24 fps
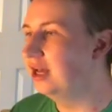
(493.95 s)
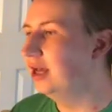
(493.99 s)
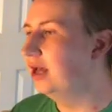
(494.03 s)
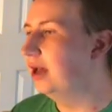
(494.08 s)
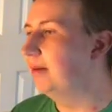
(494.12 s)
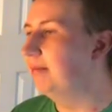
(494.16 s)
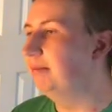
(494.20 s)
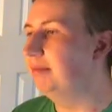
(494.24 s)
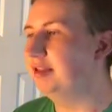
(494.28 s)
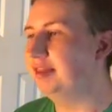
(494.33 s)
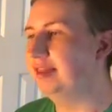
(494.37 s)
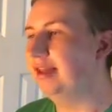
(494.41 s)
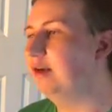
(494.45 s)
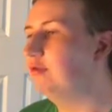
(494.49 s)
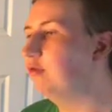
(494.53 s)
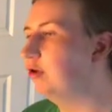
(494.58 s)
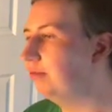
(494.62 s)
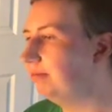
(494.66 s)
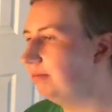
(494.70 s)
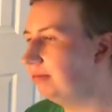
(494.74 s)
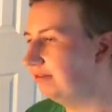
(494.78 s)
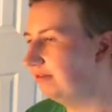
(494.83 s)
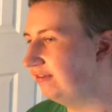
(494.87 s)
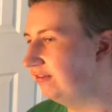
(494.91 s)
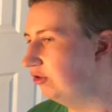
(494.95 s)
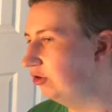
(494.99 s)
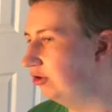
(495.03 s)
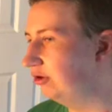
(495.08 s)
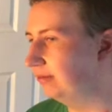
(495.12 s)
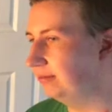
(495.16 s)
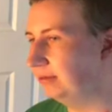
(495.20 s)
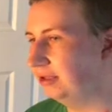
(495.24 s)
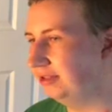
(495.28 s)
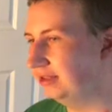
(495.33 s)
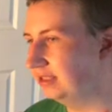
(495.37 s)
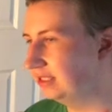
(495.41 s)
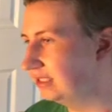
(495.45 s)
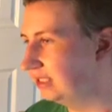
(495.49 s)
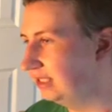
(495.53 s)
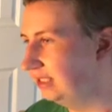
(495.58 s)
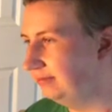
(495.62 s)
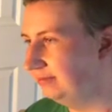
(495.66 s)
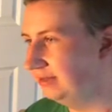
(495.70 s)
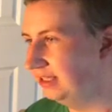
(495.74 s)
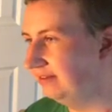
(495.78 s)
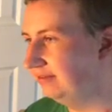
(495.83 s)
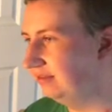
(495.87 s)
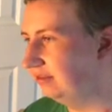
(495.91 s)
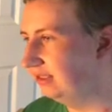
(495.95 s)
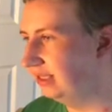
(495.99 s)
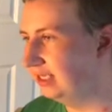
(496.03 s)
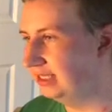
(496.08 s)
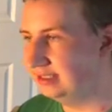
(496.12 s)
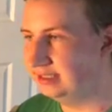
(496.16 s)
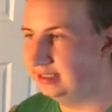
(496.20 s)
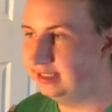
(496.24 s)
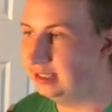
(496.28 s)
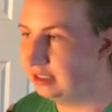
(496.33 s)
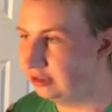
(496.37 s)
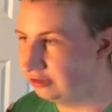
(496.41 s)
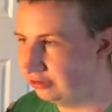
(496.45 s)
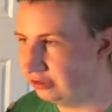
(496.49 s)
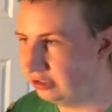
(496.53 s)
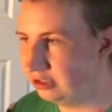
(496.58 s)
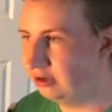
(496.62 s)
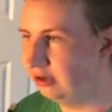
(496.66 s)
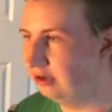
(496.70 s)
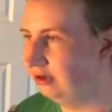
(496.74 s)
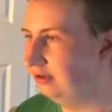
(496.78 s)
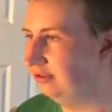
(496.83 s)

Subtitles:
but they won't perform on the same level as electric cars.